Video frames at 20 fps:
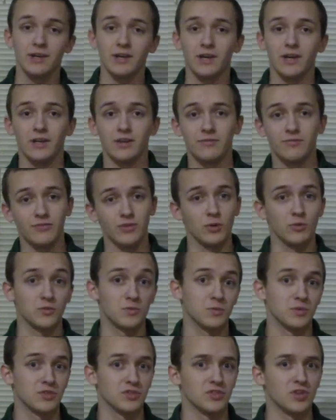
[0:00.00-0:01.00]
and it
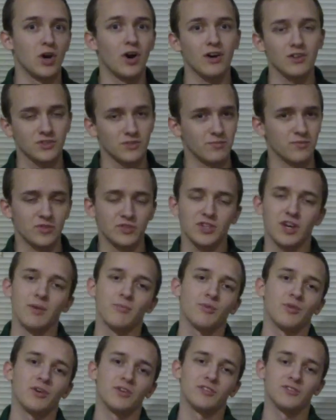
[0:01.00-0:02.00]
floats, which is awesome for
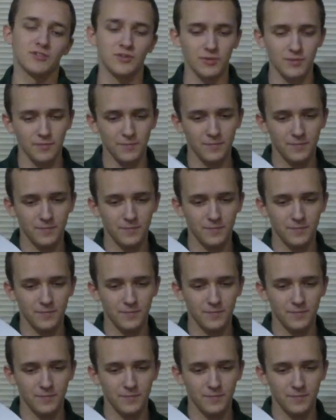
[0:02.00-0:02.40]
topwaters.